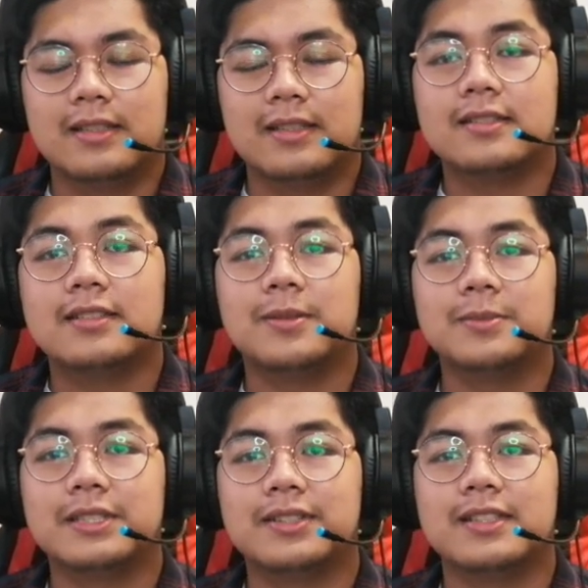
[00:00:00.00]
sitcom
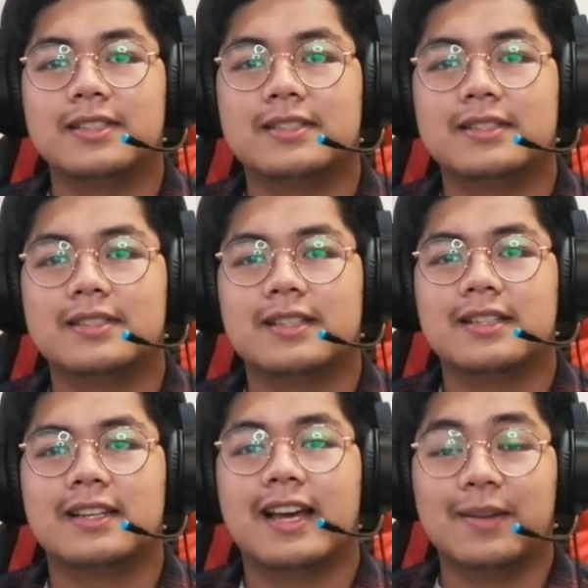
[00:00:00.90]
series
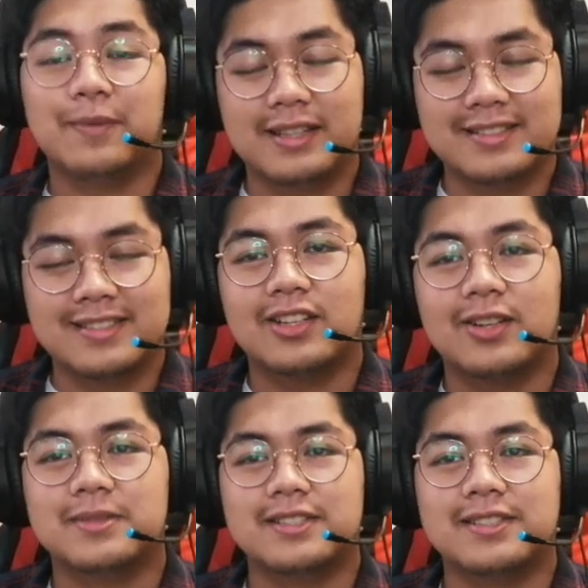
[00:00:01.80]
animated
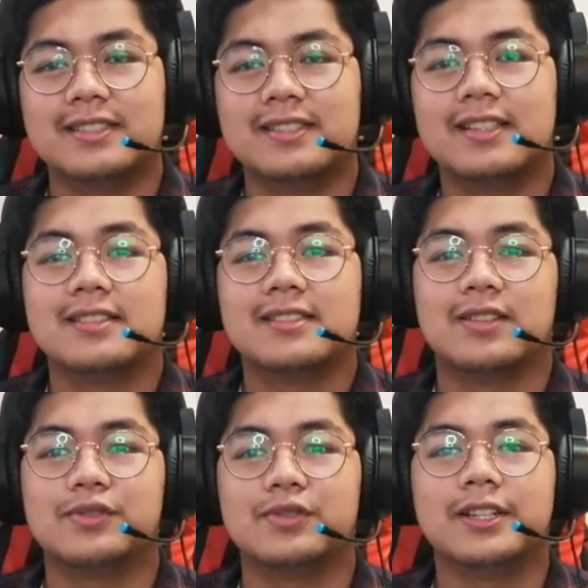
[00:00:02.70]
sitcom series Son
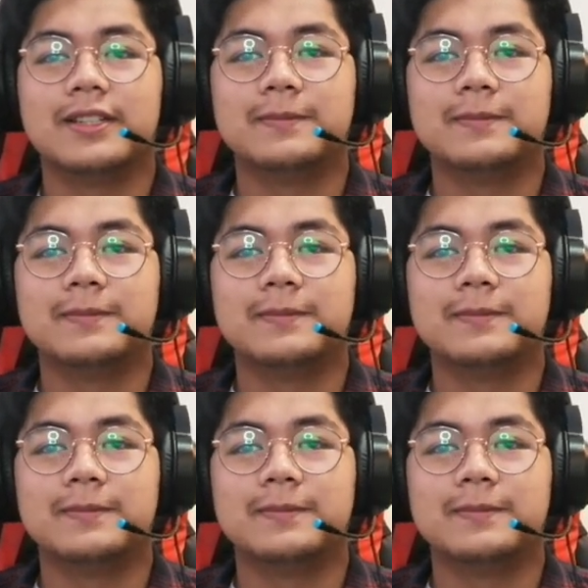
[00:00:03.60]
of Zorn.